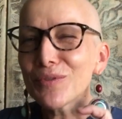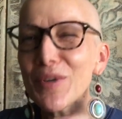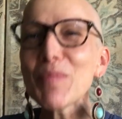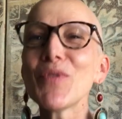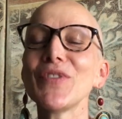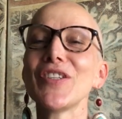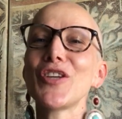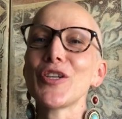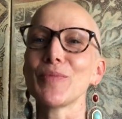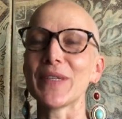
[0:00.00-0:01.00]
remove the
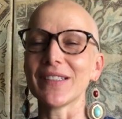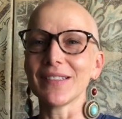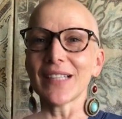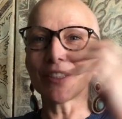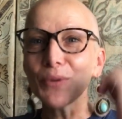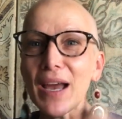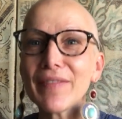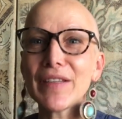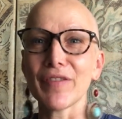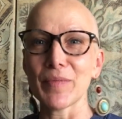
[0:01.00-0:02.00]
judgment that you're
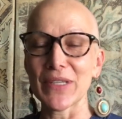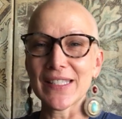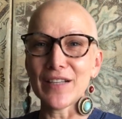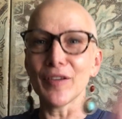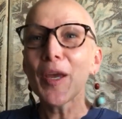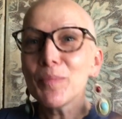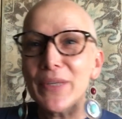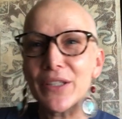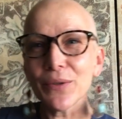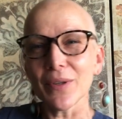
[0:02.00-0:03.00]
having from yourself.
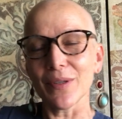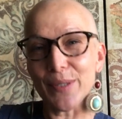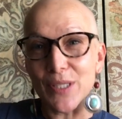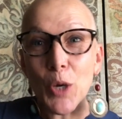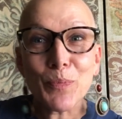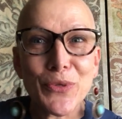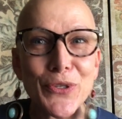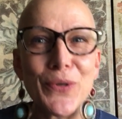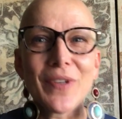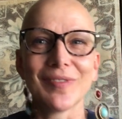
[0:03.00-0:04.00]
Be curious,
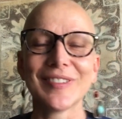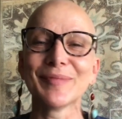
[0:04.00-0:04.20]
observe,